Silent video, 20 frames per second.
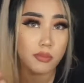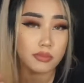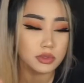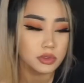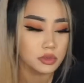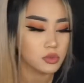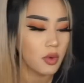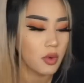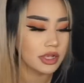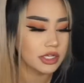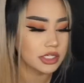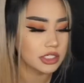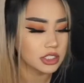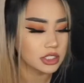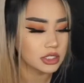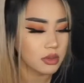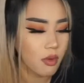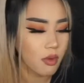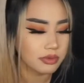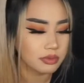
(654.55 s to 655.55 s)
was
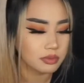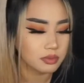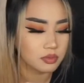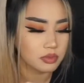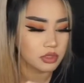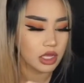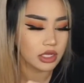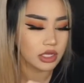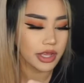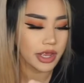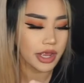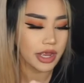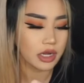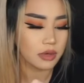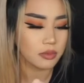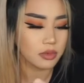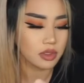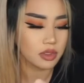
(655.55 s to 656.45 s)
get the animal